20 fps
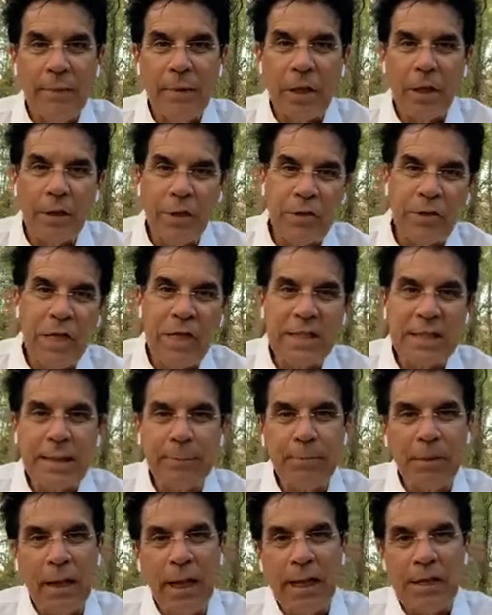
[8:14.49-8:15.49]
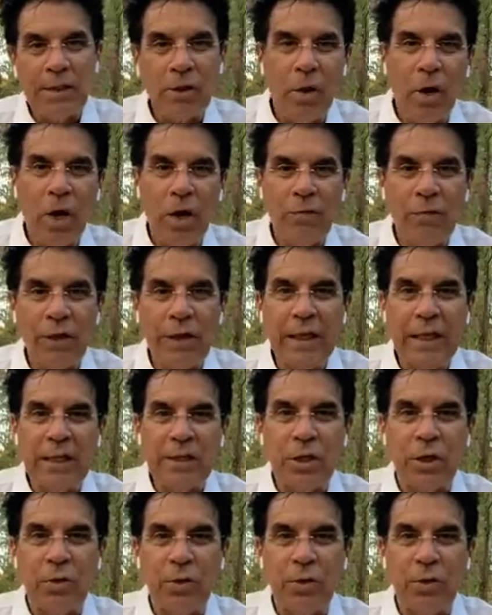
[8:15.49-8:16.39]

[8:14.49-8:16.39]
Because he supplies all of our needs